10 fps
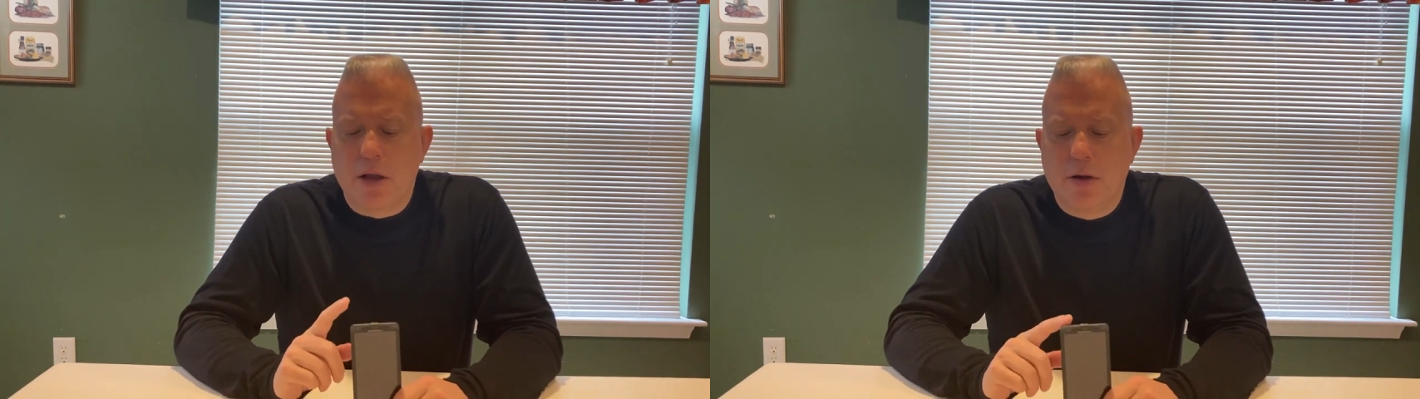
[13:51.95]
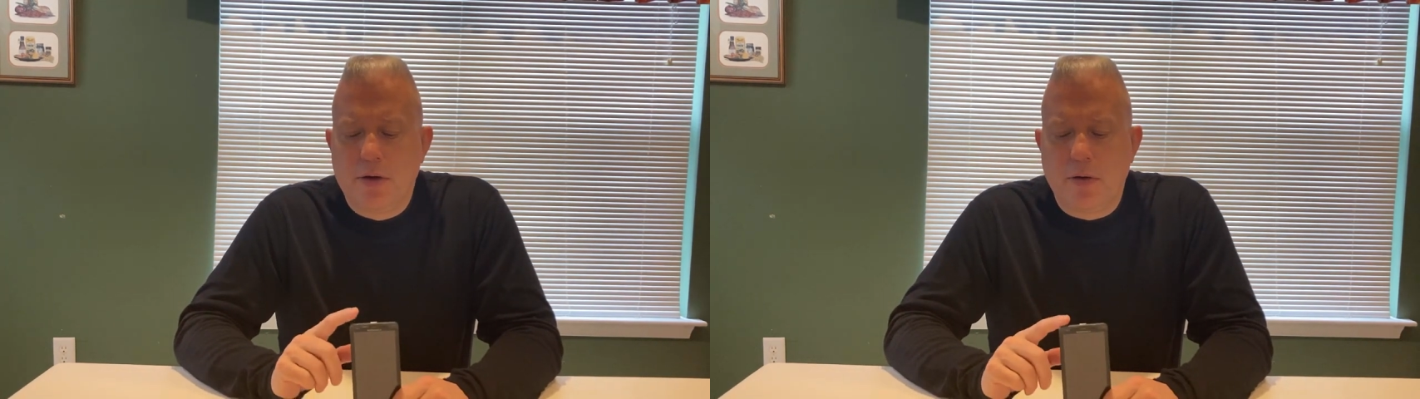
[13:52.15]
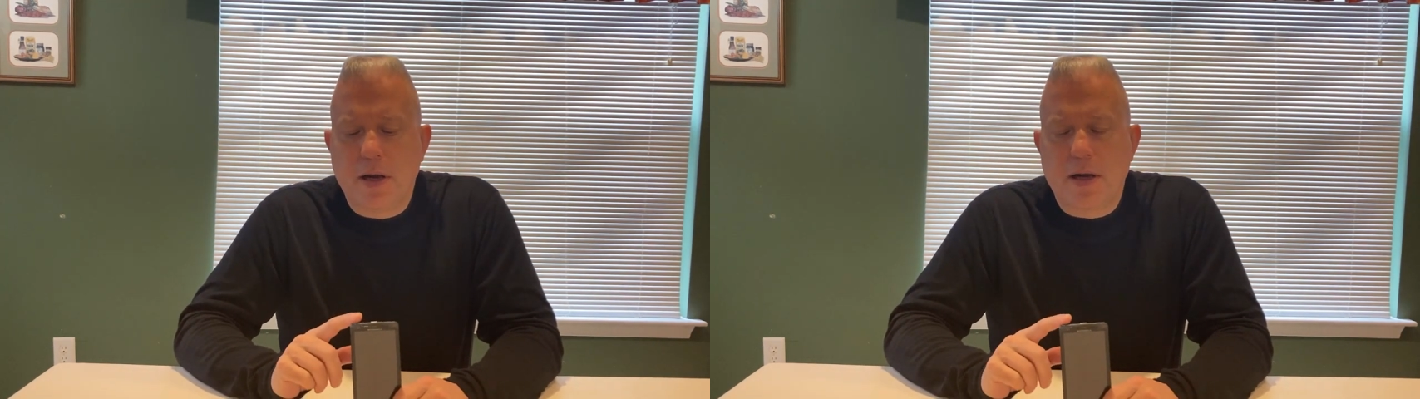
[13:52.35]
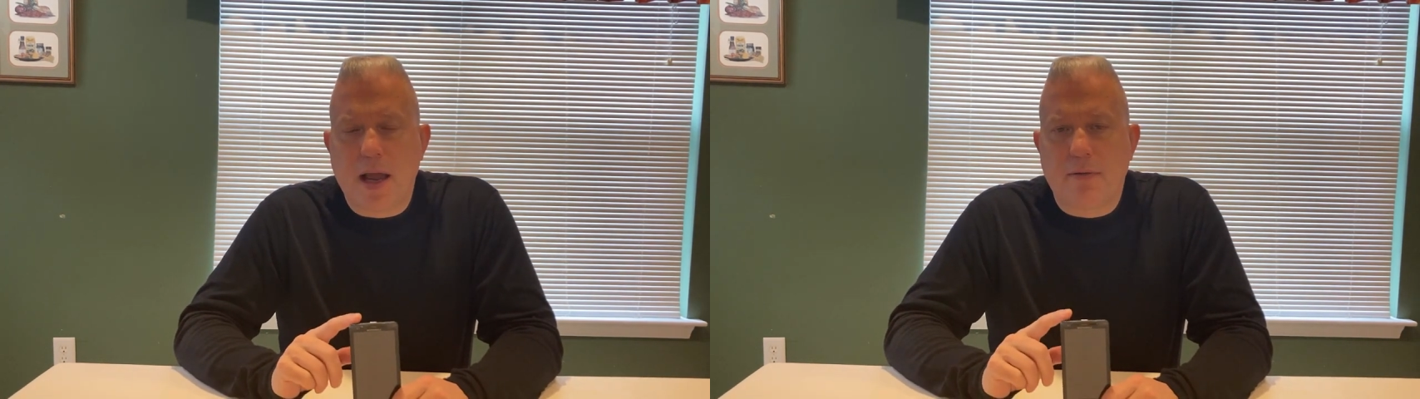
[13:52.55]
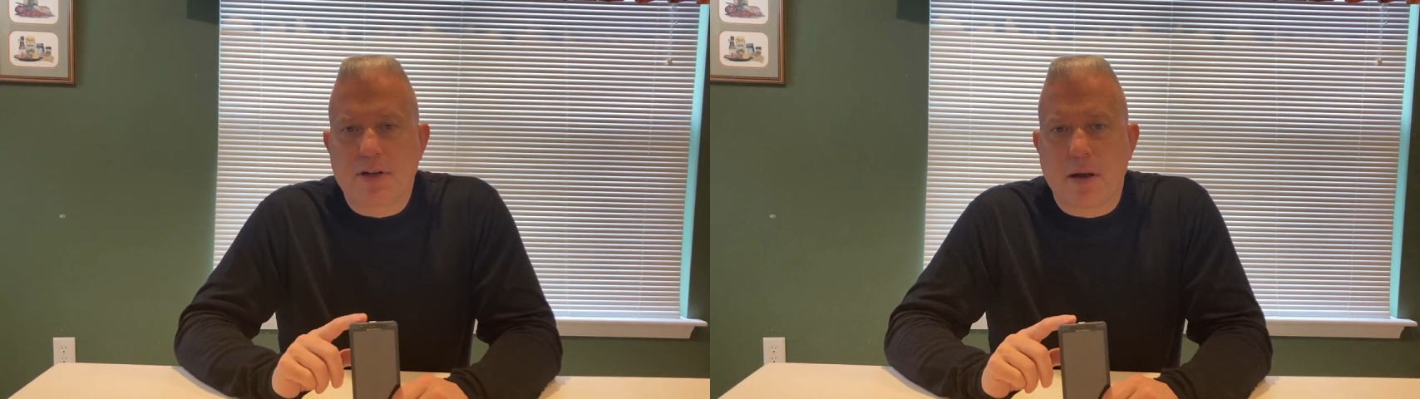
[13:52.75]
you do need to
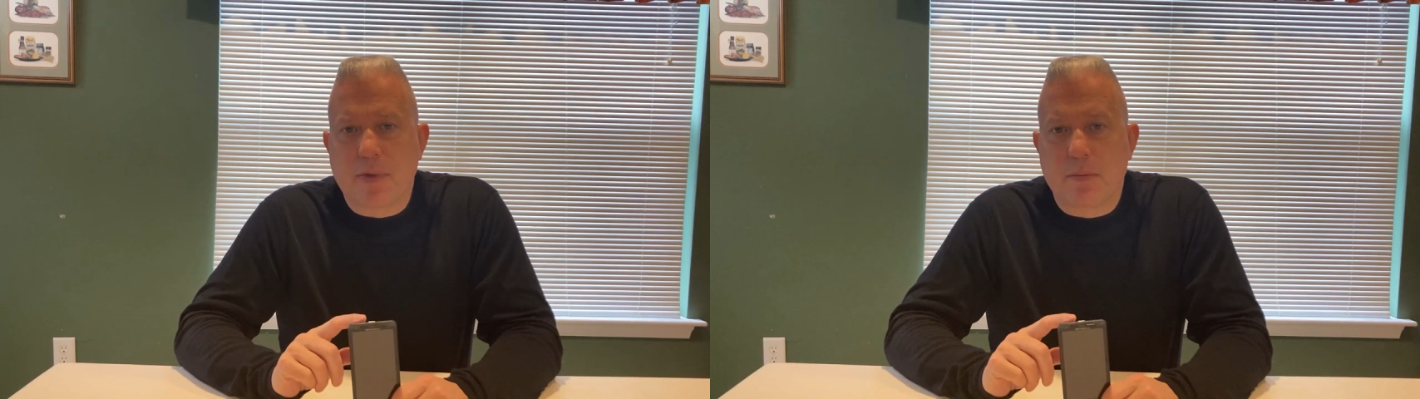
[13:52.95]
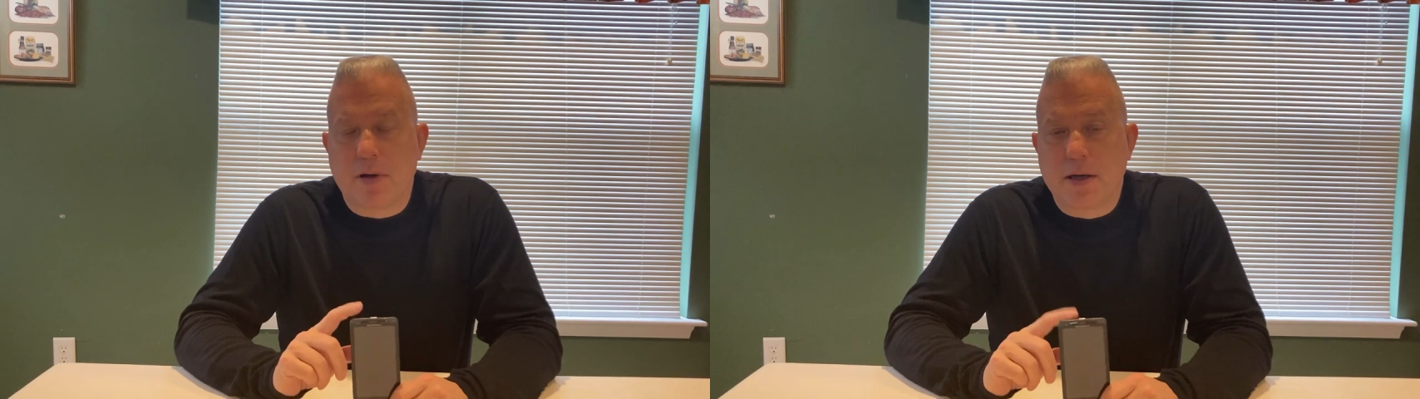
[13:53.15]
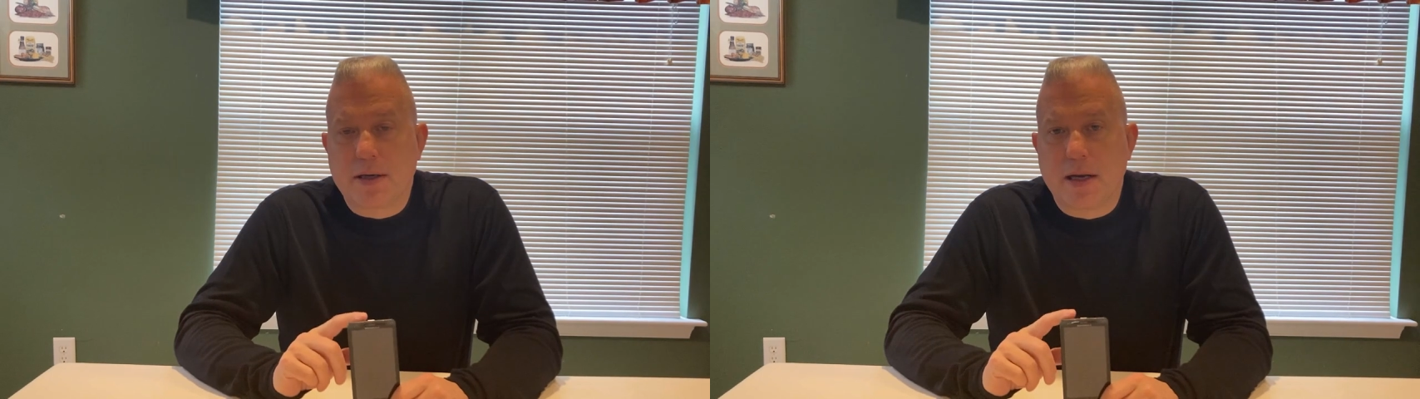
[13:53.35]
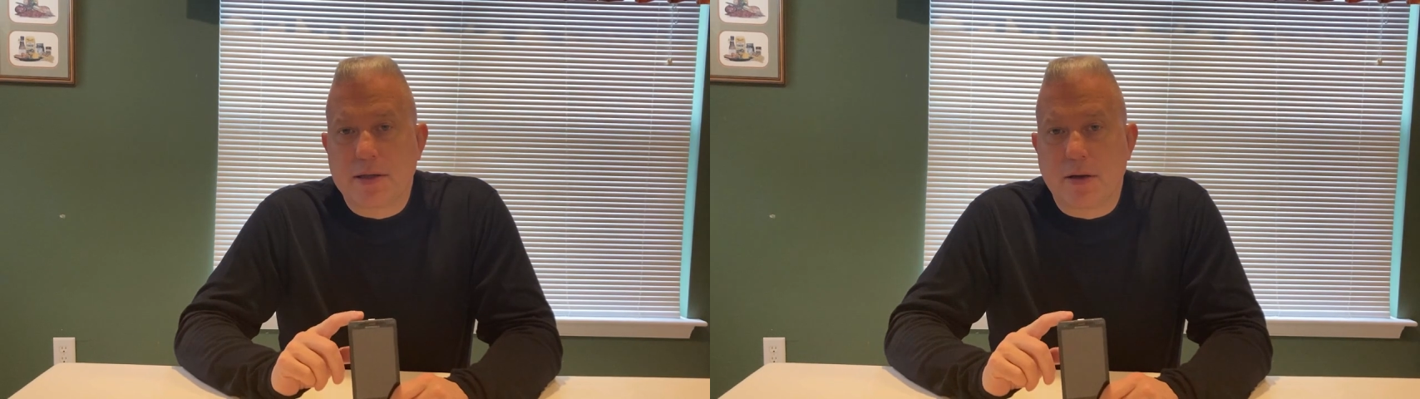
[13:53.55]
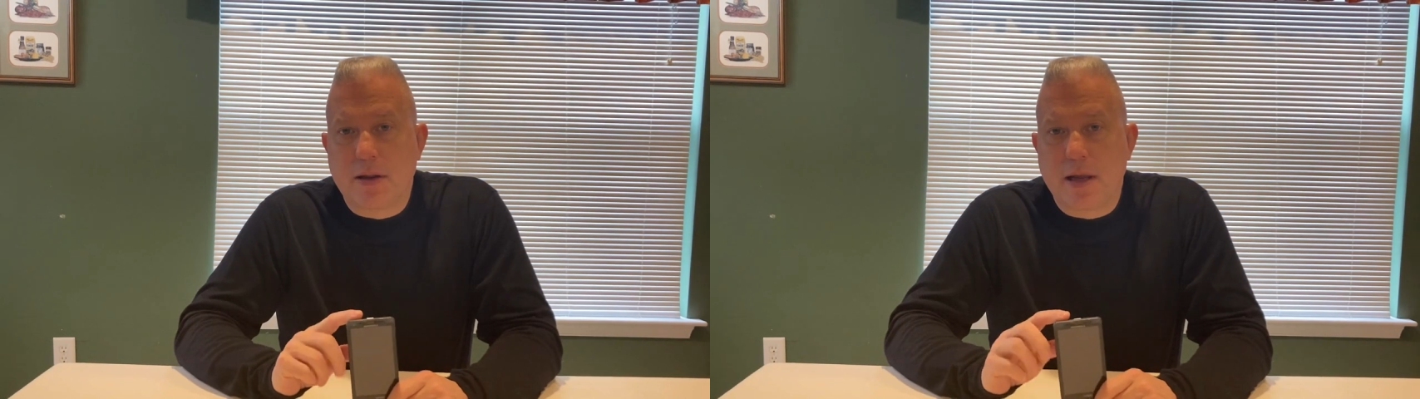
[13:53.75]
have something plugged
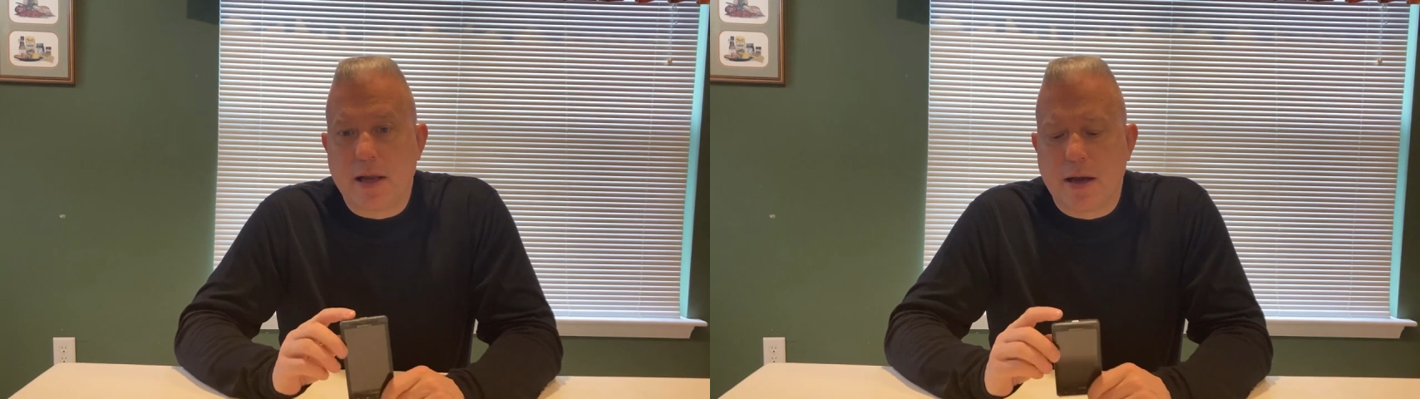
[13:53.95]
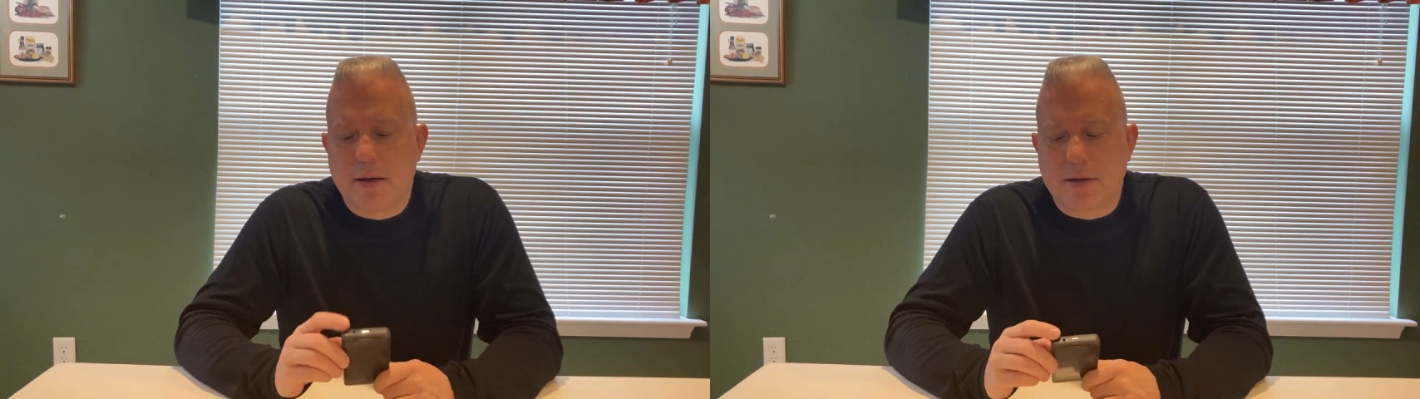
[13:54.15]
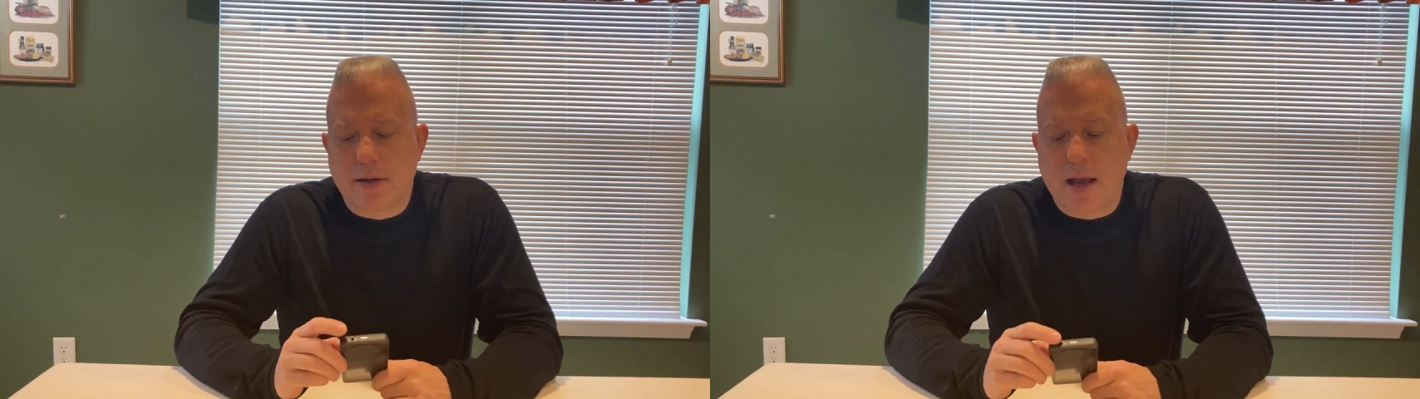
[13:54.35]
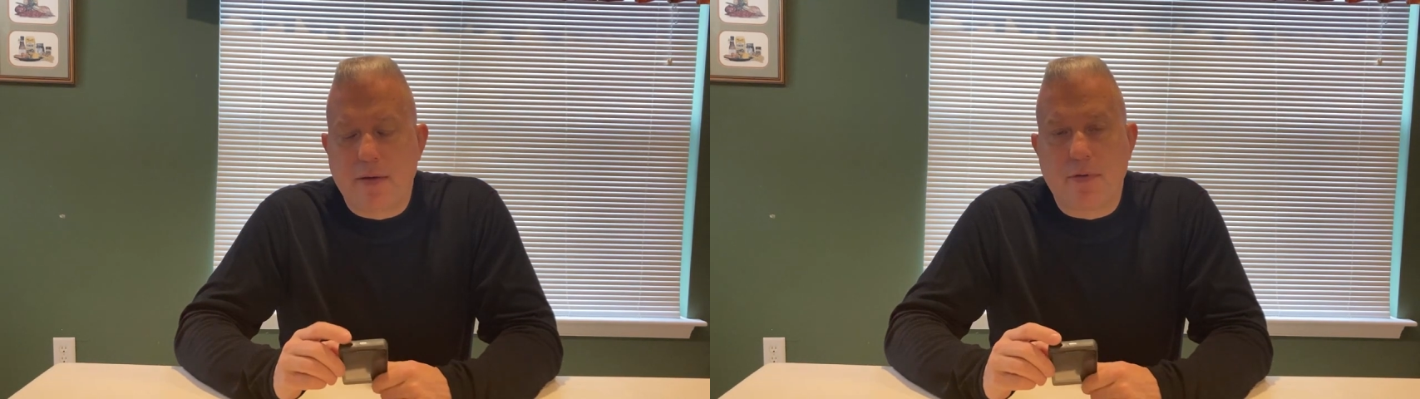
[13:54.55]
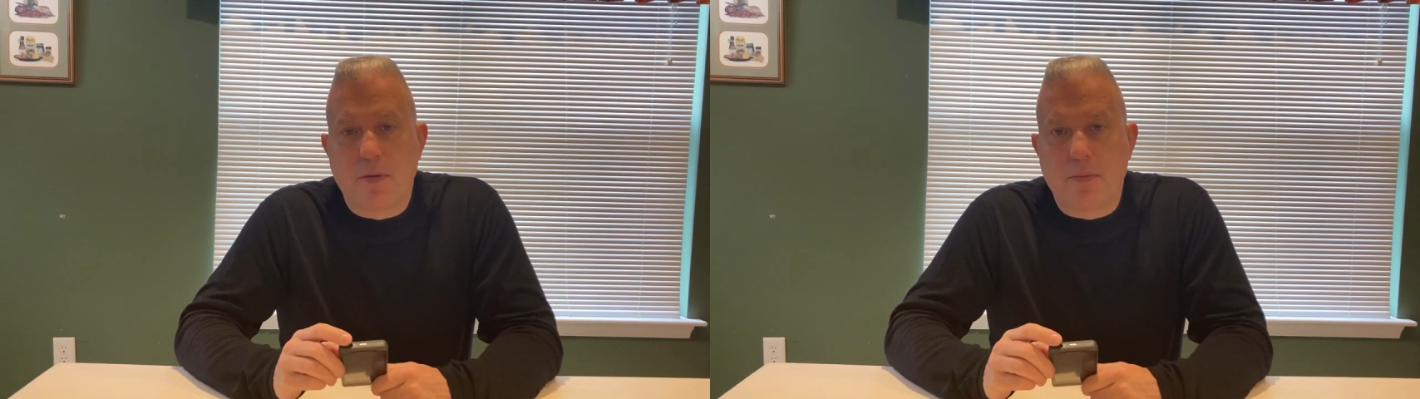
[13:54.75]
into the uh, to the
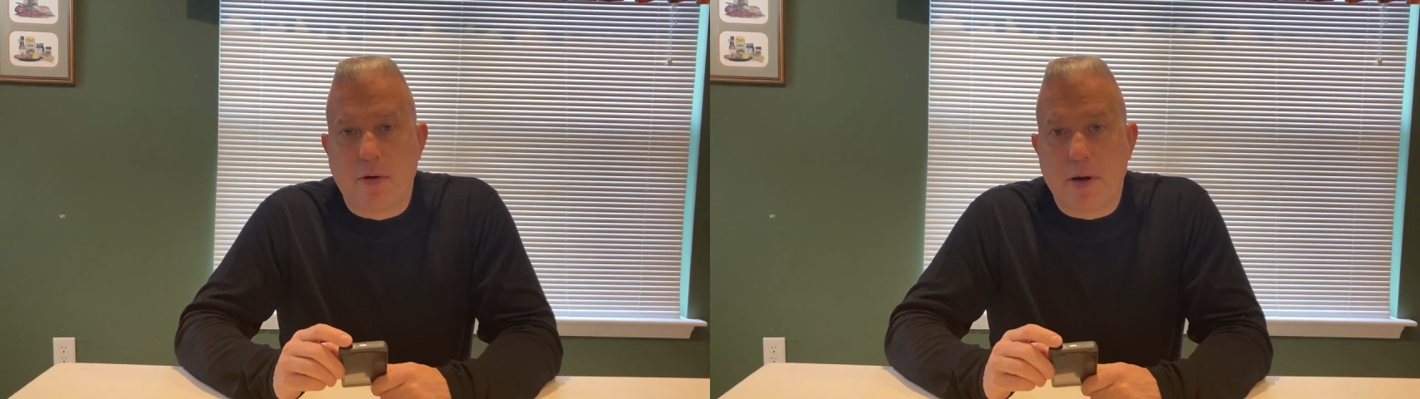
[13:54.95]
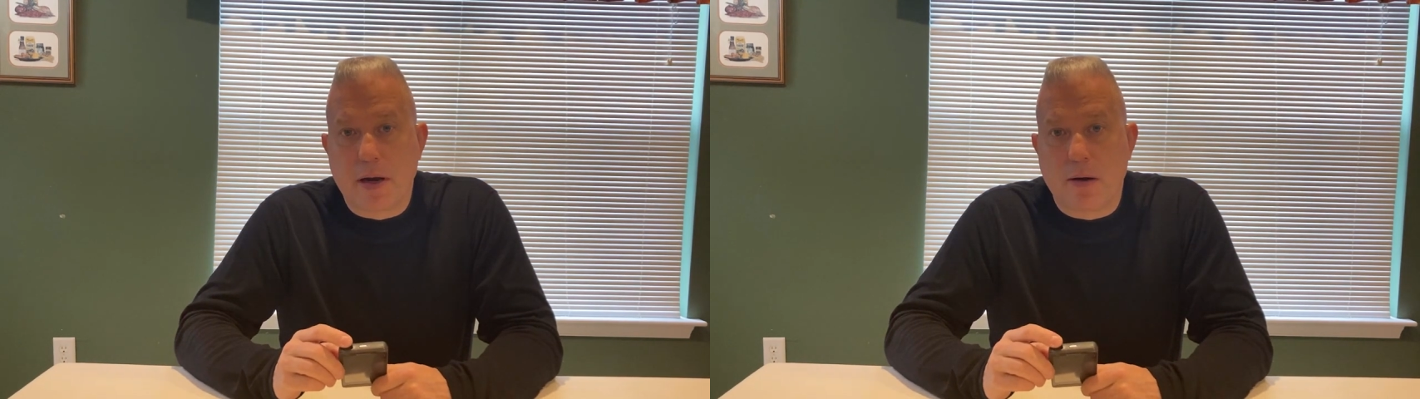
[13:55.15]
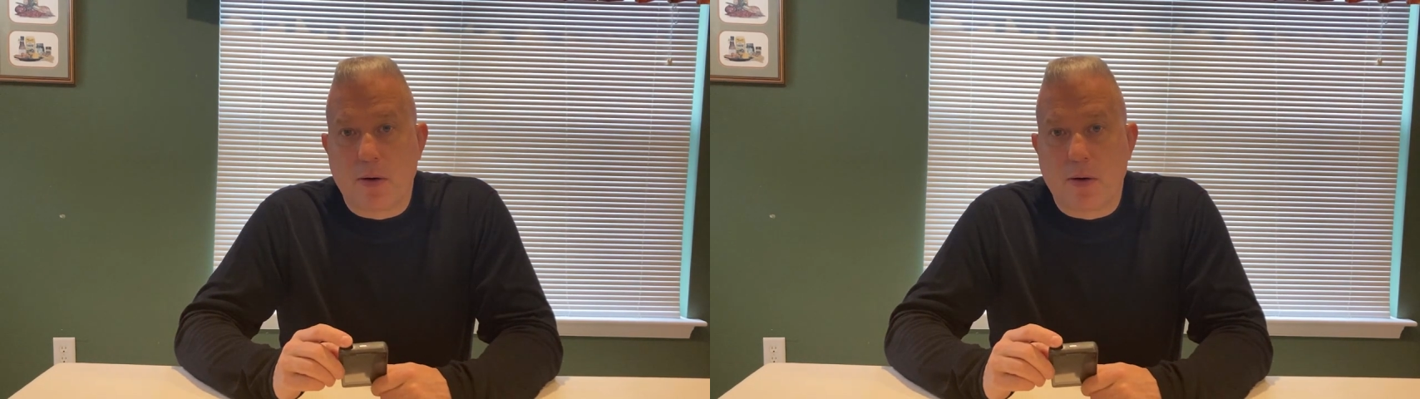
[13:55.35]
headphone port here.